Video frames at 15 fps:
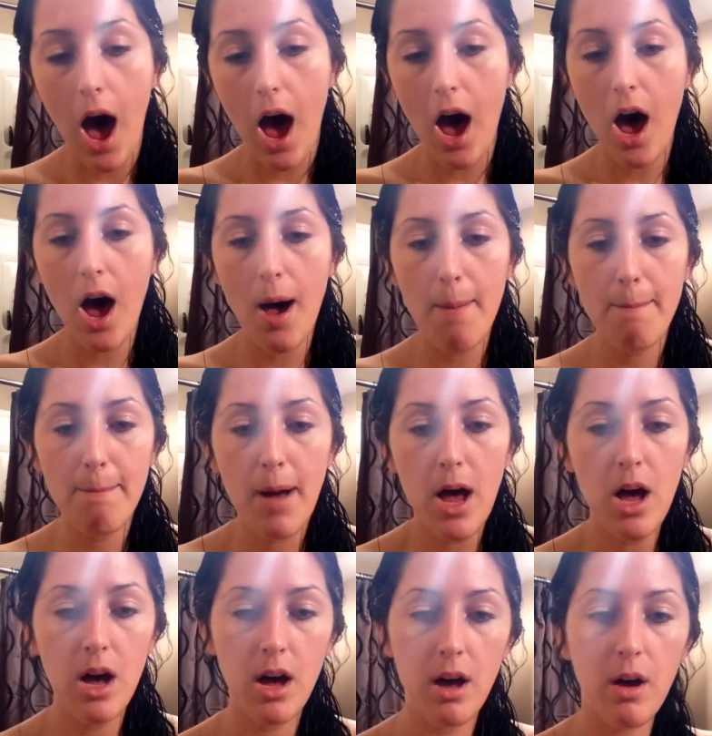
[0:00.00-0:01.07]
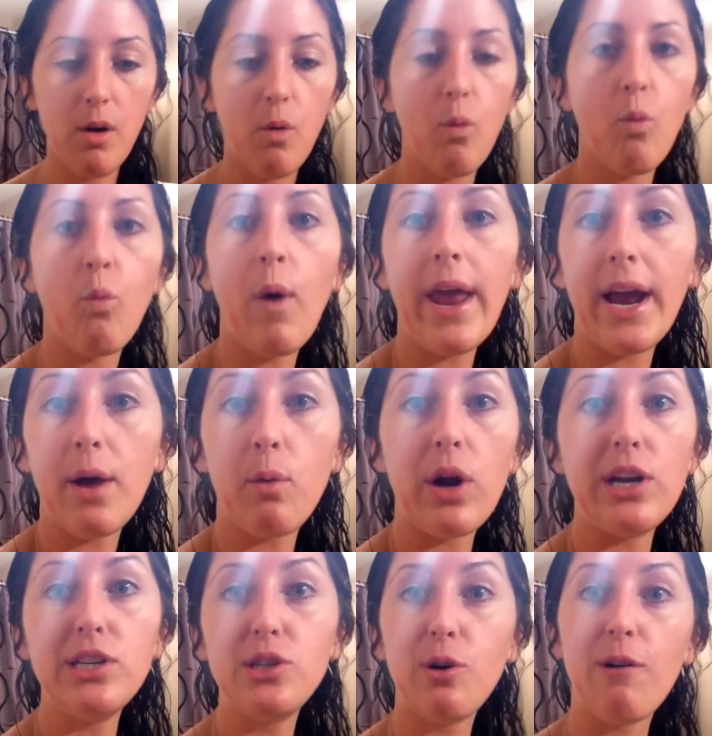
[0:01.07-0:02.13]
When I
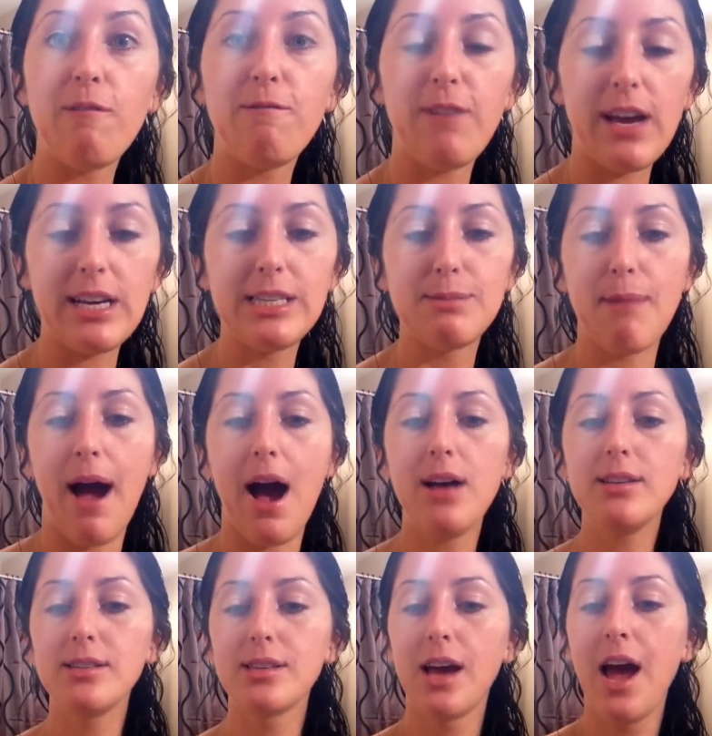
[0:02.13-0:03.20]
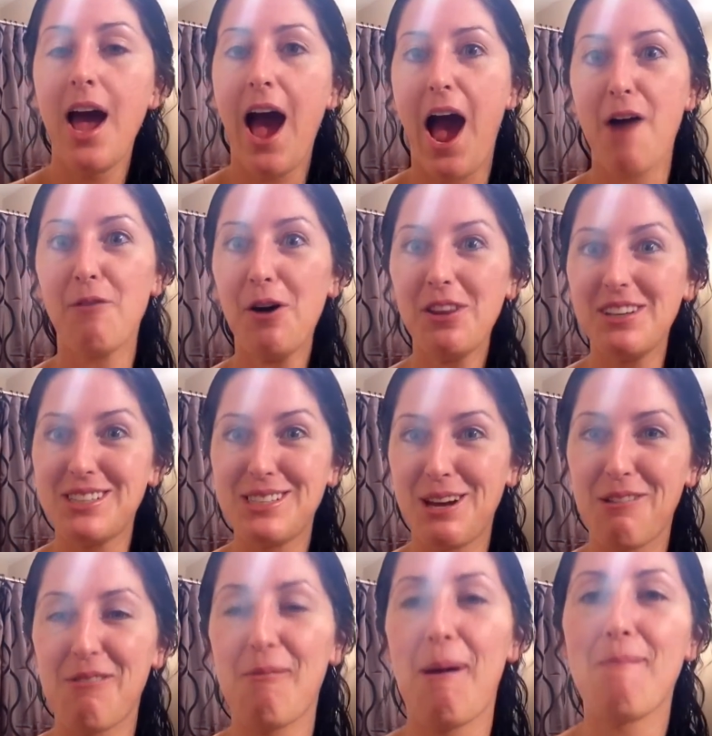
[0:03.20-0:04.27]
want to do a face mask, I have all this
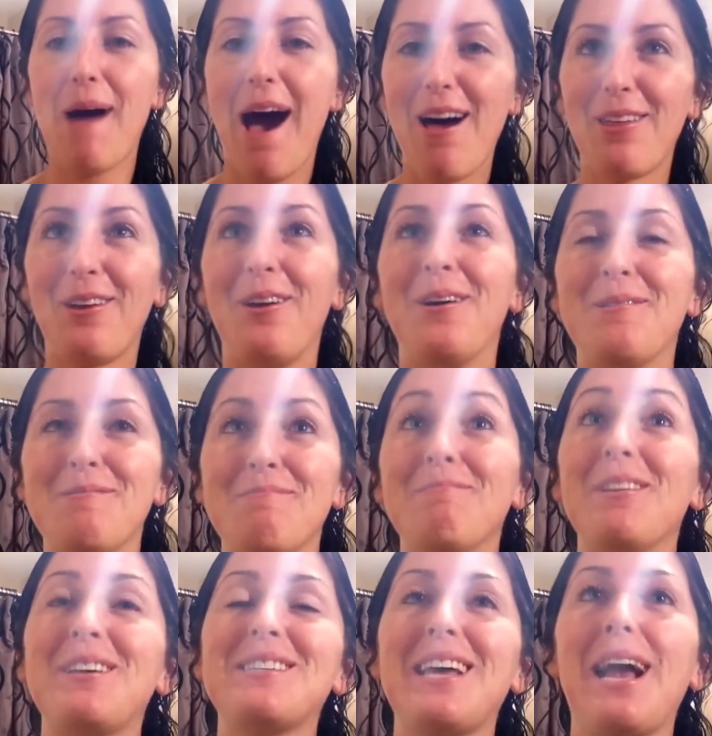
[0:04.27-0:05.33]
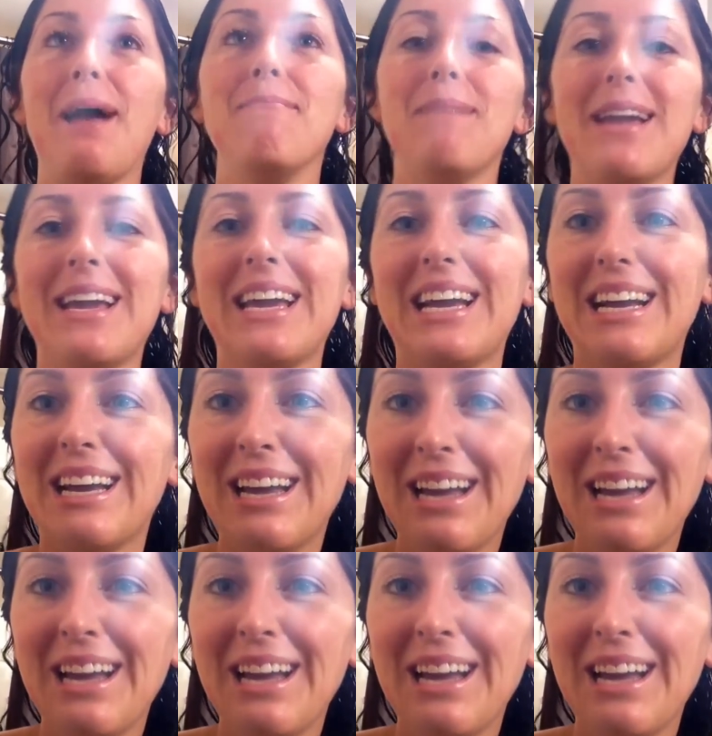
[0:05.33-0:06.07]
stuff in my bathroom. It looks like I'm making,